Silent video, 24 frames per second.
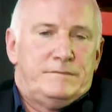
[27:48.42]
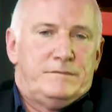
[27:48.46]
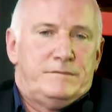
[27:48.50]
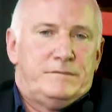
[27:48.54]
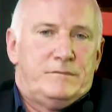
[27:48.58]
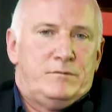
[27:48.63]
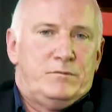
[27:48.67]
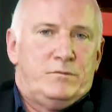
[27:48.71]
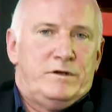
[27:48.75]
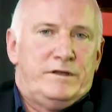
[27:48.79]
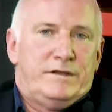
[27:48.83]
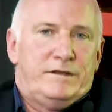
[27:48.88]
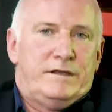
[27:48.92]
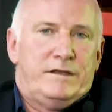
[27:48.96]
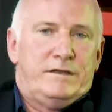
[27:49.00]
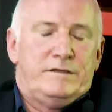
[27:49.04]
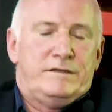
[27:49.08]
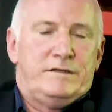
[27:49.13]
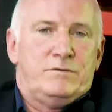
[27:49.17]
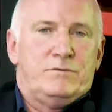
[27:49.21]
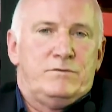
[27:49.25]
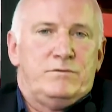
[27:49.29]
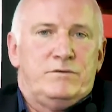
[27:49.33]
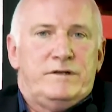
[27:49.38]
What they
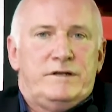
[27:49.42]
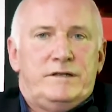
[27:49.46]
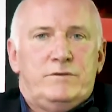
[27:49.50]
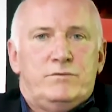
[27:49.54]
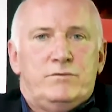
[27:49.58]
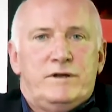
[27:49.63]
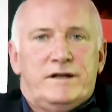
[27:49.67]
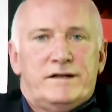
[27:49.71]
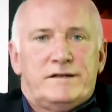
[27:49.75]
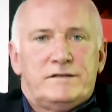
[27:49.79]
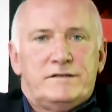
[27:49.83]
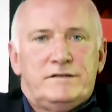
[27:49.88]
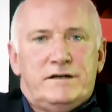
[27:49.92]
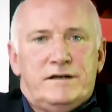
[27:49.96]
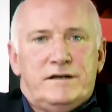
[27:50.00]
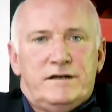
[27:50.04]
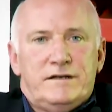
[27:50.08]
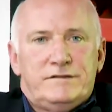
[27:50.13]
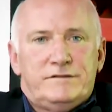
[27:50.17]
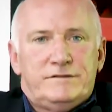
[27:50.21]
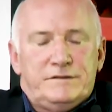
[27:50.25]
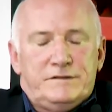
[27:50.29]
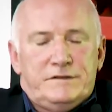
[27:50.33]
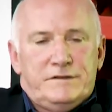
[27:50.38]
didn't really
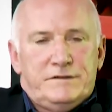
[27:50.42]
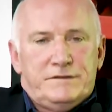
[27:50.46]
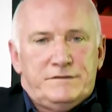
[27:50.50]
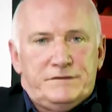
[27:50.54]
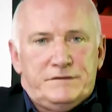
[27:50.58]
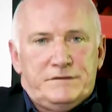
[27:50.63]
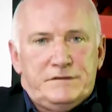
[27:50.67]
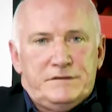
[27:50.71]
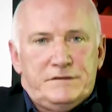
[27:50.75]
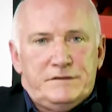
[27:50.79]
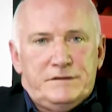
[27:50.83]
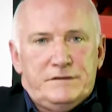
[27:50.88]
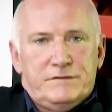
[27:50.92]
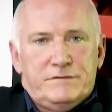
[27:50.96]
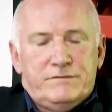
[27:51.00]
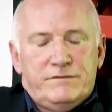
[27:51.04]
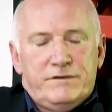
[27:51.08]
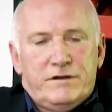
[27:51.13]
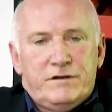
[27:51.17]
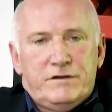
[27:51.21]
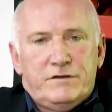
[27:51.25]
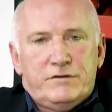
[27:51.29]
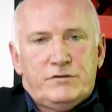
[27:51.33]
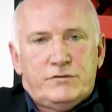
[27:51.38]
recognize is the
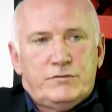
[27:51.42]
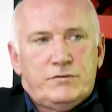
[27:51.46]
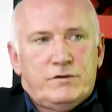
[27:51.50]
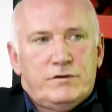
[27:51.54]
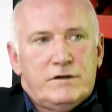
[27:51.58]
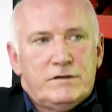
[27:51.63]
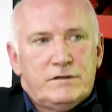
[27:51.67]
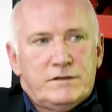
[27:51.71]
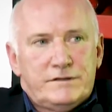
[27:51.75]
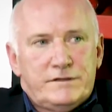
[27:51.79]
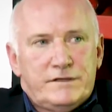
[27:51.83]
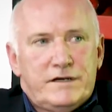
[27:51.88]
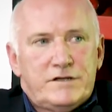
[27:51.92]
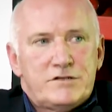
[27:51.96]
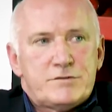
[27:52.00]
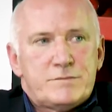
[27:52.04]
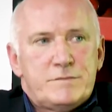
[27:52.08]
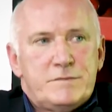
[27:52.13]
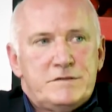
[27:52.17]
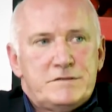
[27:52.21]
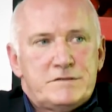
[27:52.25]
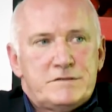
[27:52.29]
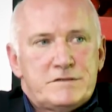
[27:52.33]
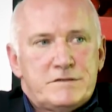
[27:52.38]
very strong
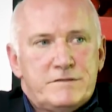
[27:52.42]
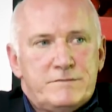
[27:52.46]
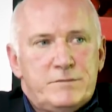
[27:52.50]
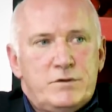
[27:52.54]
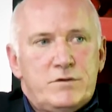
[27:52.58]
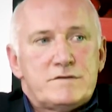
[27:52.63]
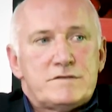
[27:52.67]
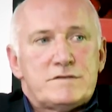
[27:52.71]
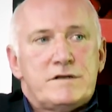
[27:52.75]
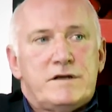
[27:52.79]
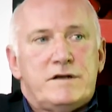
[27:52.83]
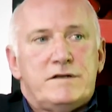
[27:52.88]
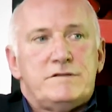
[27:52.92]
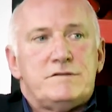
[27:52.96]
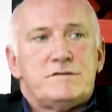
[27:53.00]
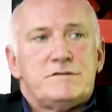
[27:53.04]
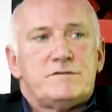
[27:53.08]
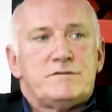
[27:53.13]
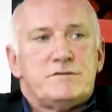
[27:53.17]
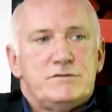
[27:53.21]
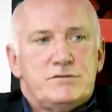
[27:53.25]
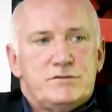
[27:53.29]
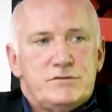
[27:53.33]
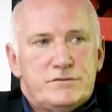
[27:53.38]
attachments of both sides
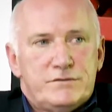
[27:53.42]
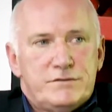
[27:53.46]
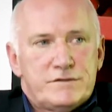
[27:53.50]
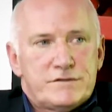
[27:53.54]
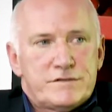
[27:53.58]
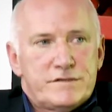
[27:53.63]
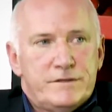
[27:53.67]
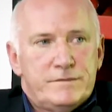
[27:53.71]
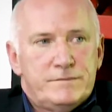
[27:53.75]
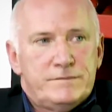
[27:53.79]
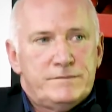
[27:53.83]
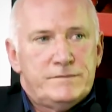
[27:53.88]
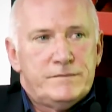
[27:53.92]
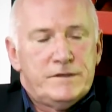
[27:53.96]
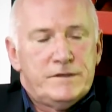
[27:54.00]
to Jerusalem.